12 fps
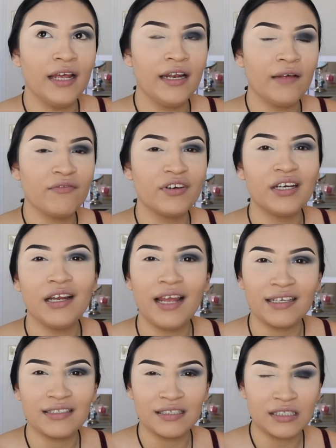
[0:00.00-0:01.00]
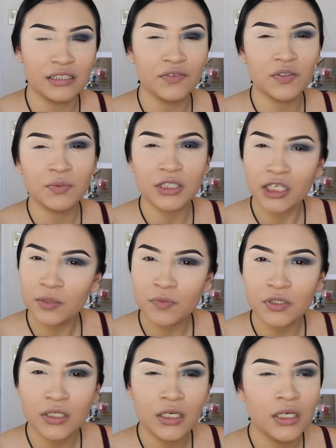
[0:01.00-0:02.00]
I'm very like sensitive
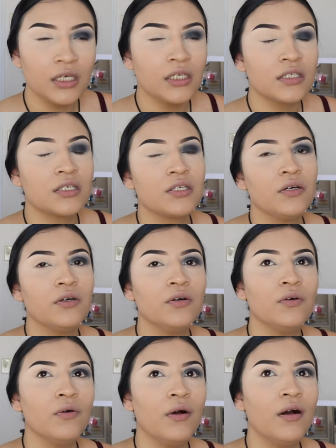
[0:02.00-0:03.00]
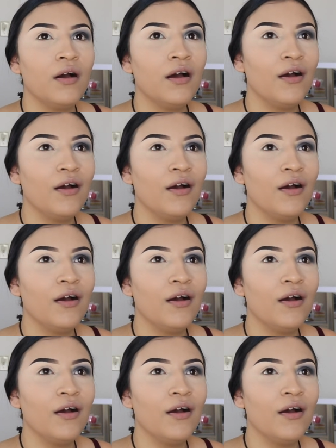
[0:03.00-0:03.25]
sometimes. So